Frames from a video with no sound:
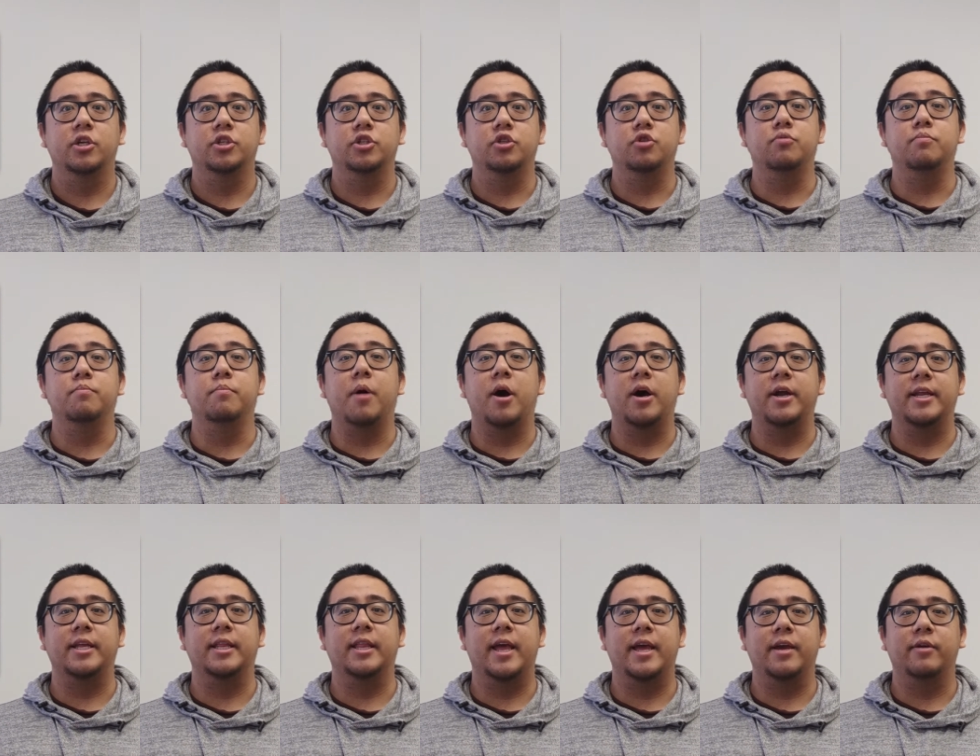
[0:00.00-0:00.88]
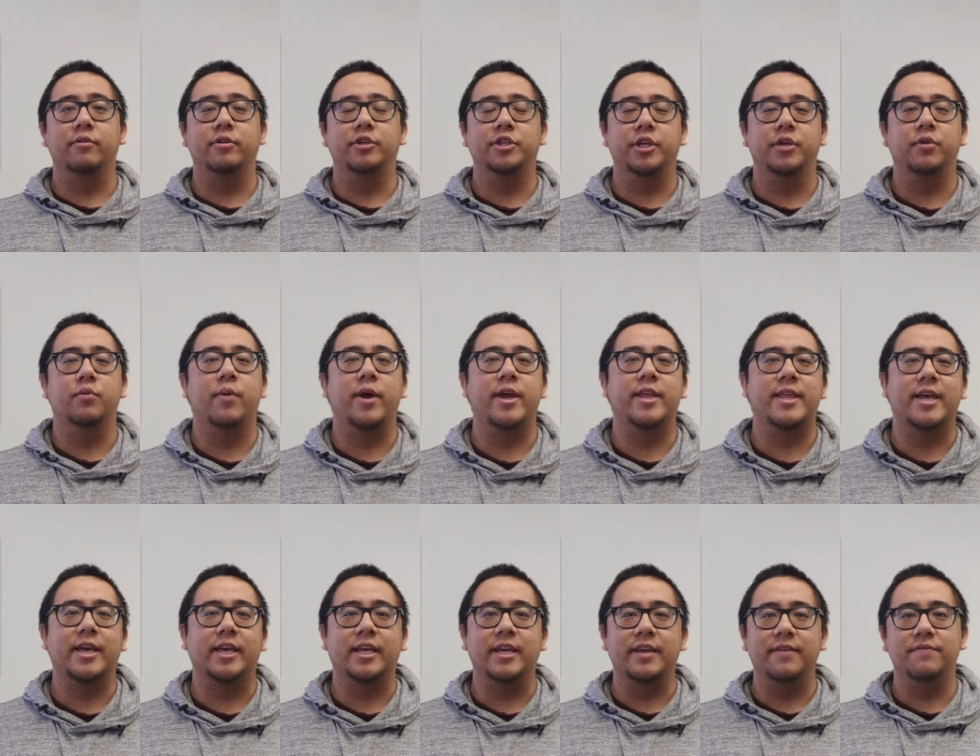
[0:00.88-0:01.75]
to body language in a way
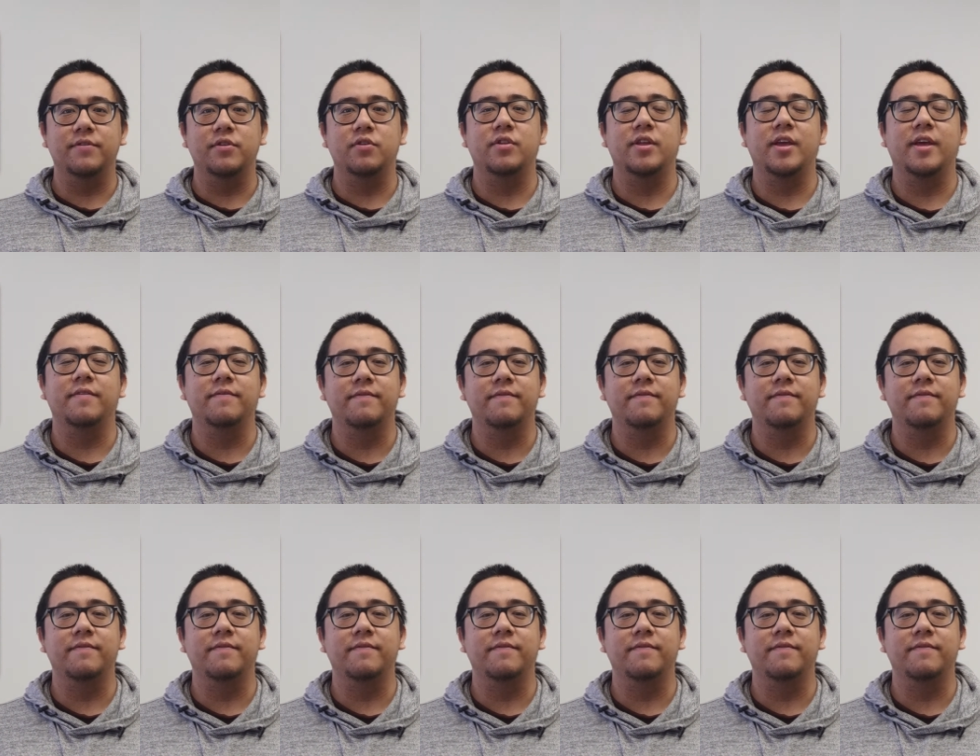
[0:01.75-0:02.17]
that gives you the